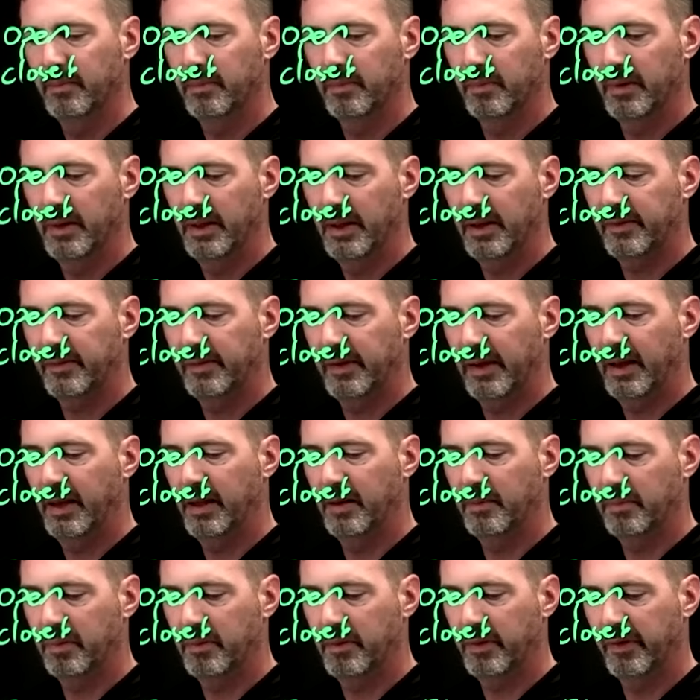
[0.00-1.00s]
x
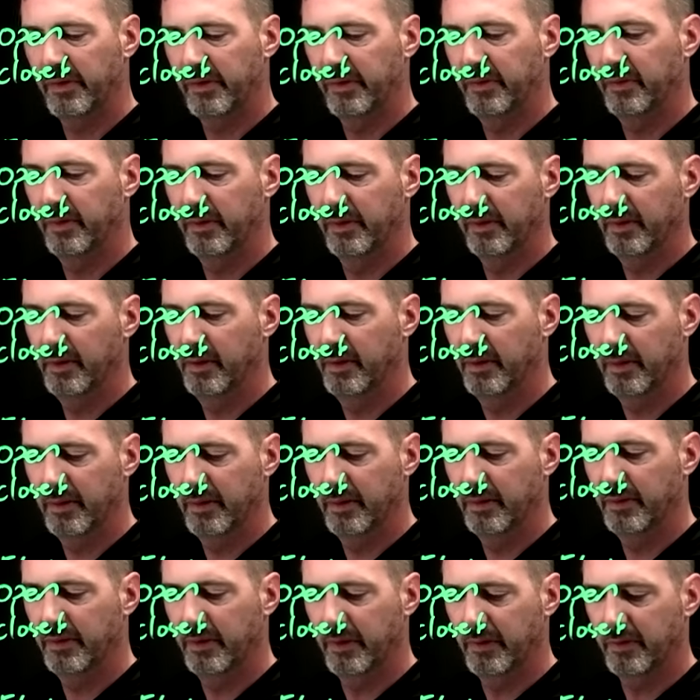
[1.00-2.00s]
hat, plus
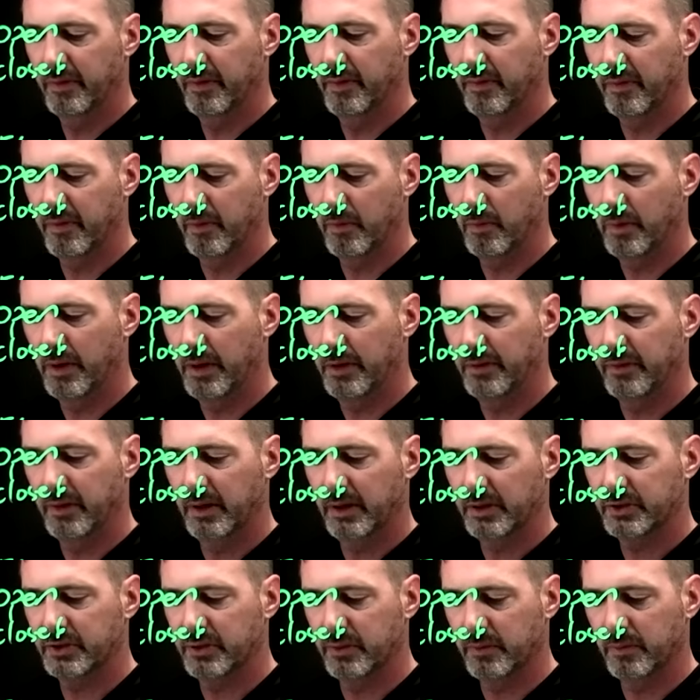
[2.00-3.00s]
derivative in the y
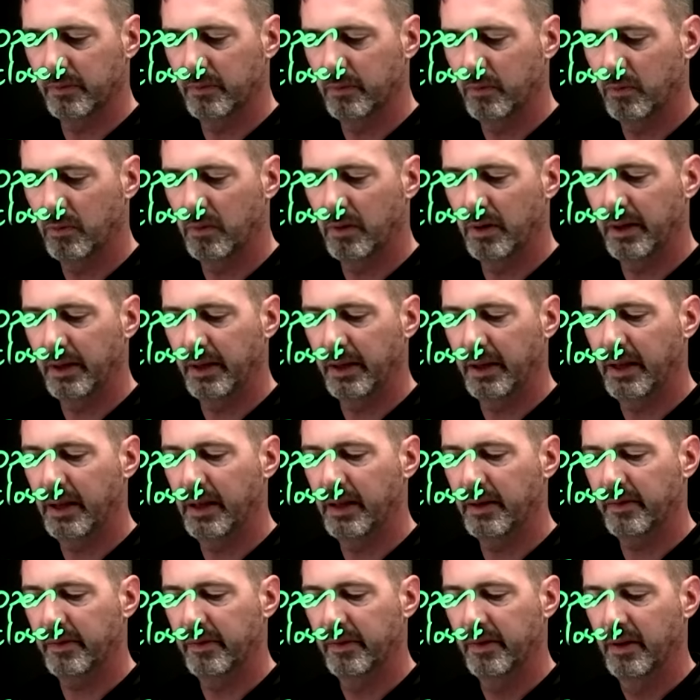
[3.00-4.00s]
direction, y
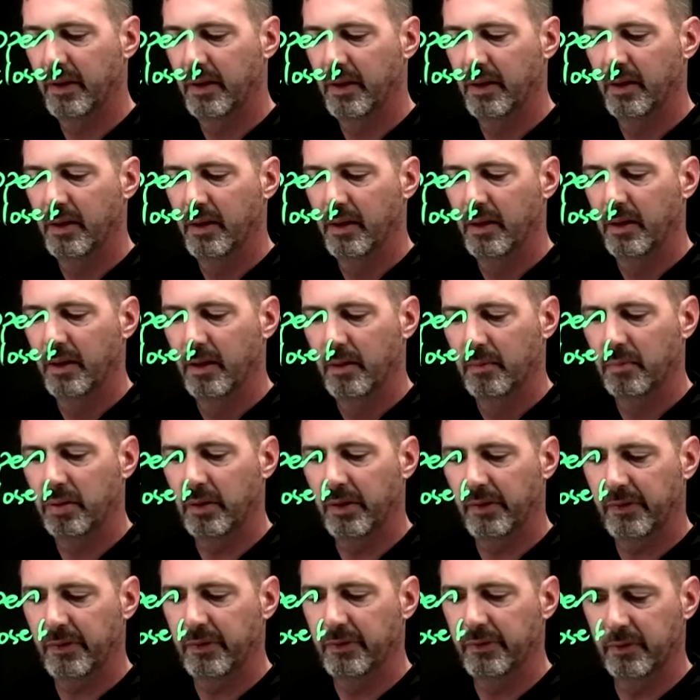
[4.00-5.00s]
hat,
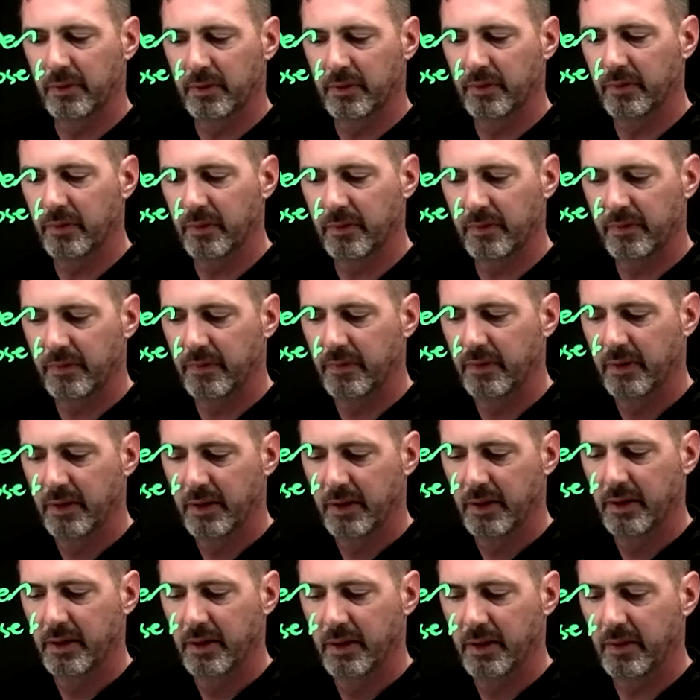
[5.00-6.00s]
plus a derivative
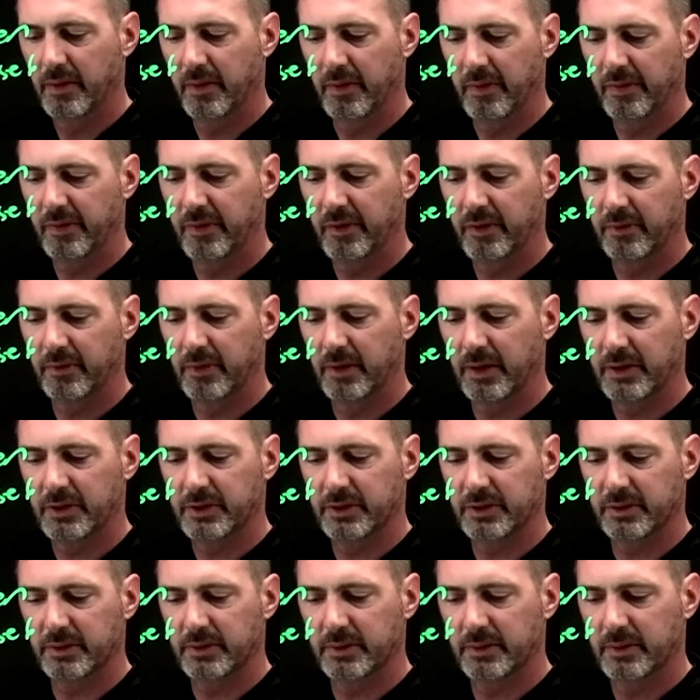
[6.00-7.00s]
in the z
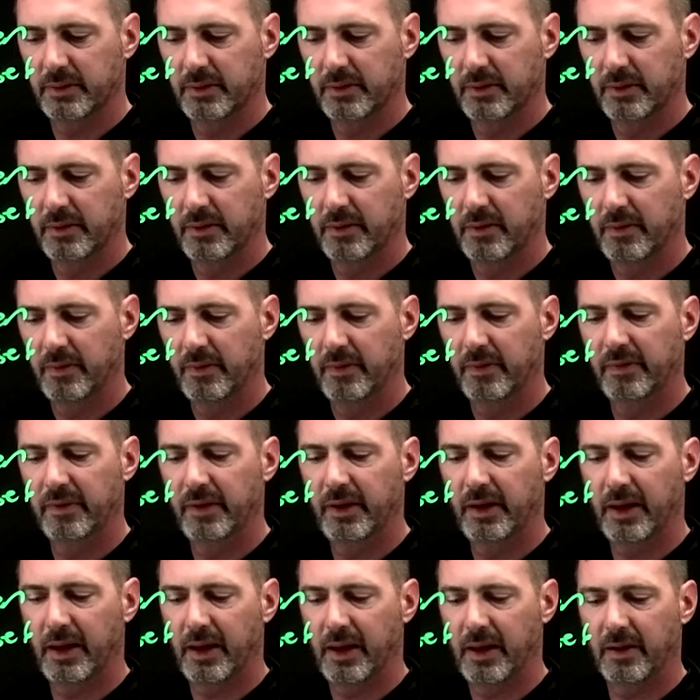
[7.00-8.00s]
direction, z
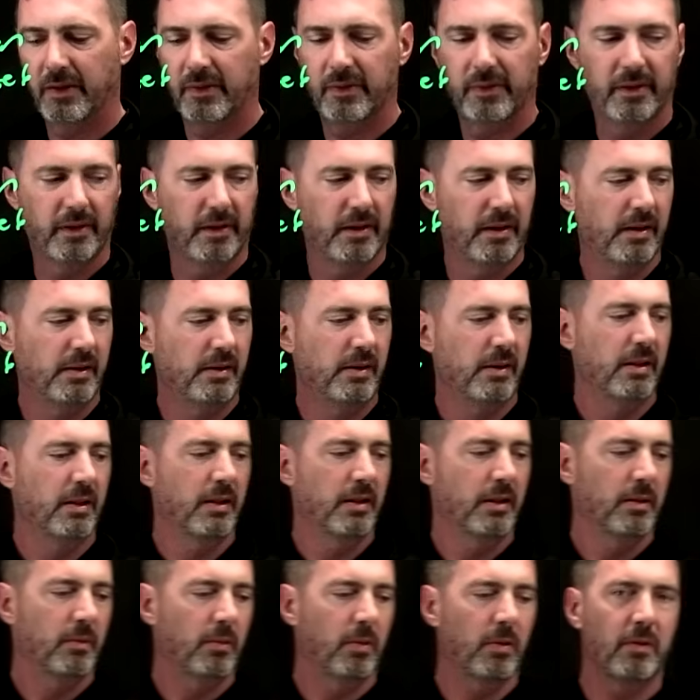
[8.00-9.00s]
hat.
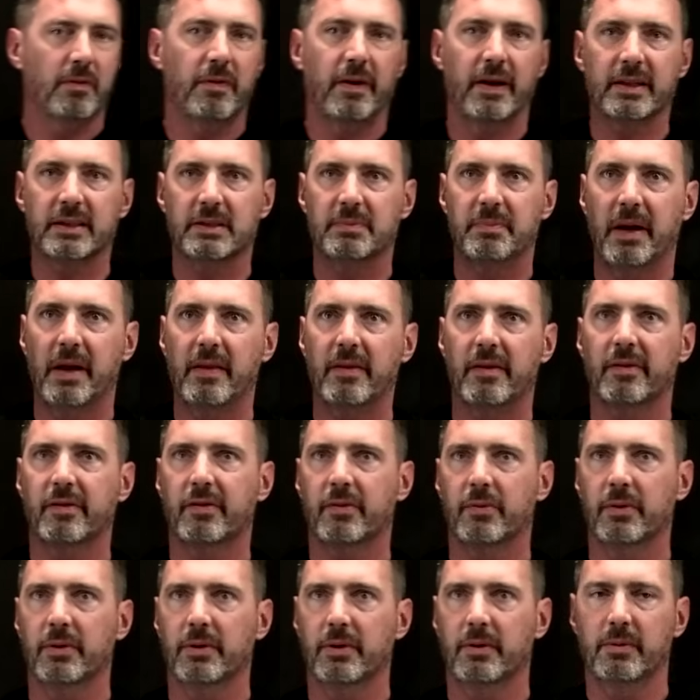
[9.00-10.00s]
Well, if I expand this
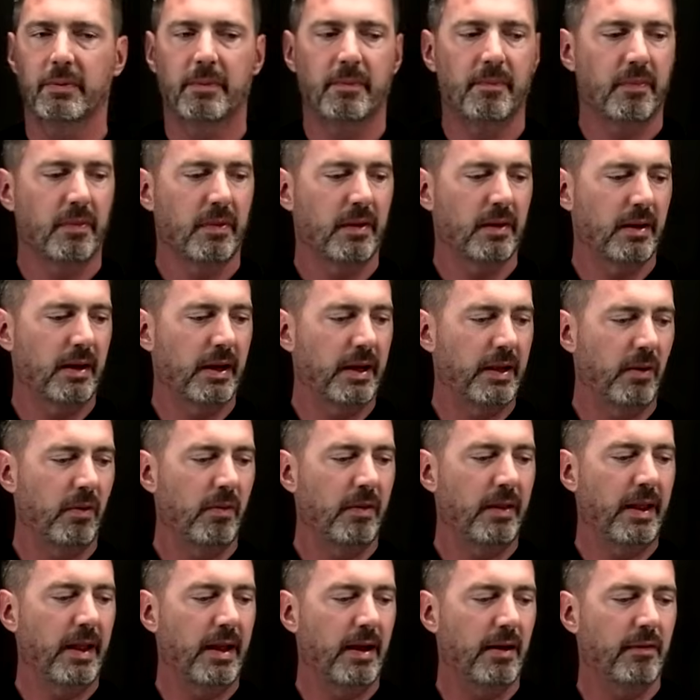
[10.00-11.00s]
through, I only
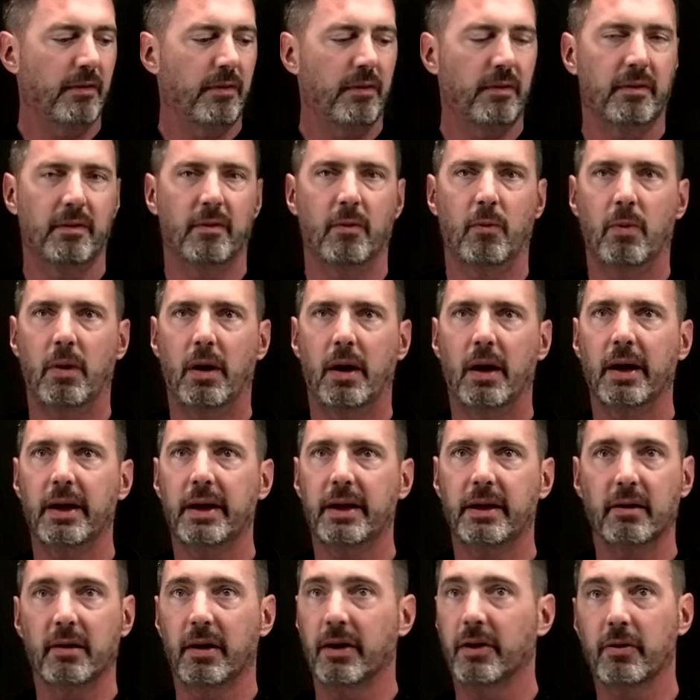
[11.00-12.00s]
have y
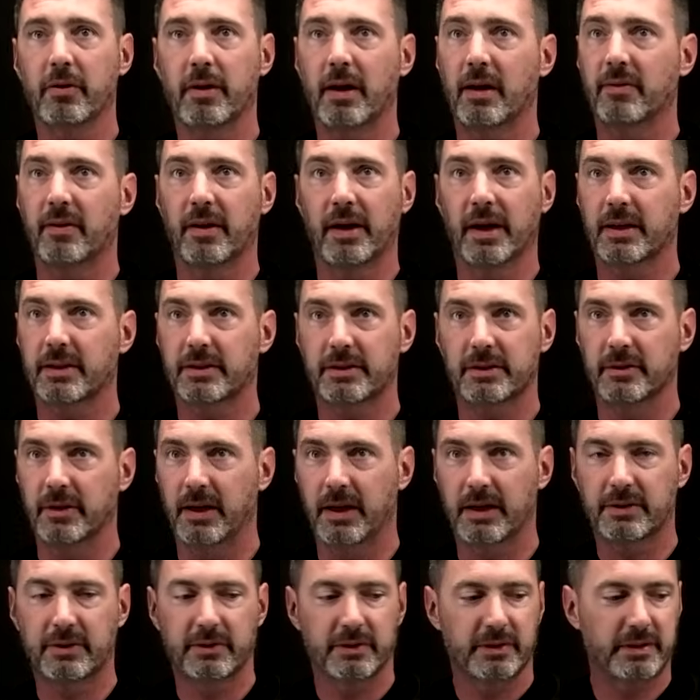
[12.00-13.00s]
here. I don't have x
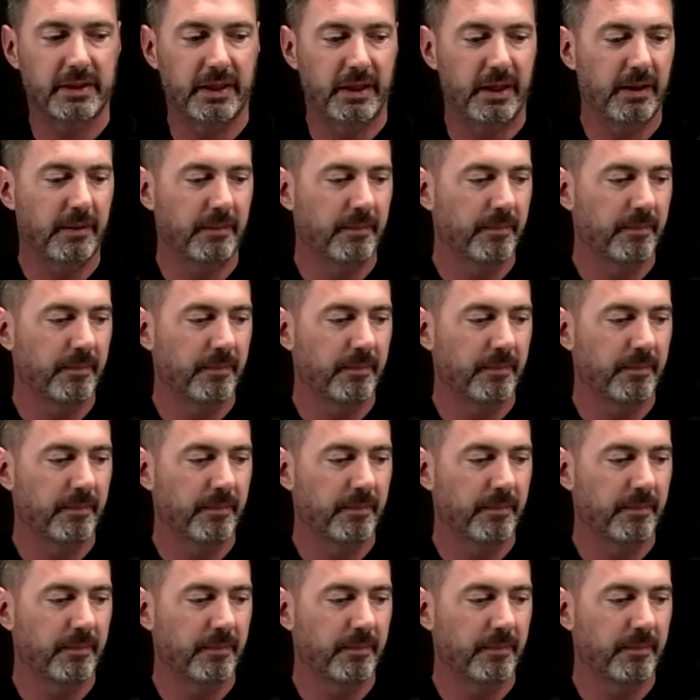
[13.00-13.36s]
or c.